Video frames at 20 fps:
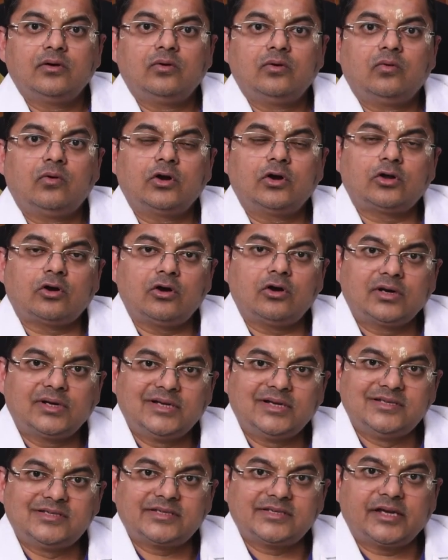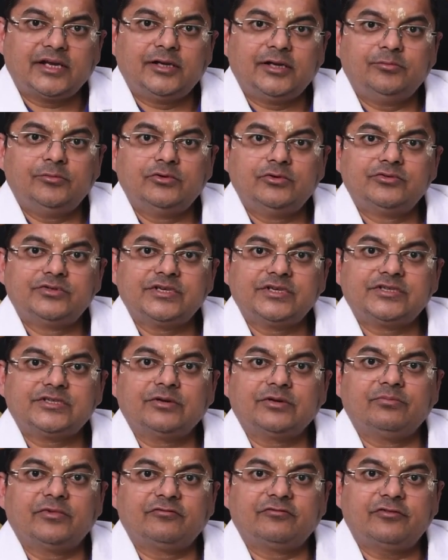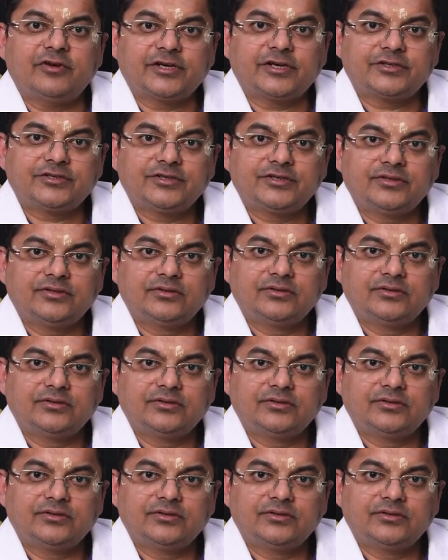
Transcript: What organs can immune system affect?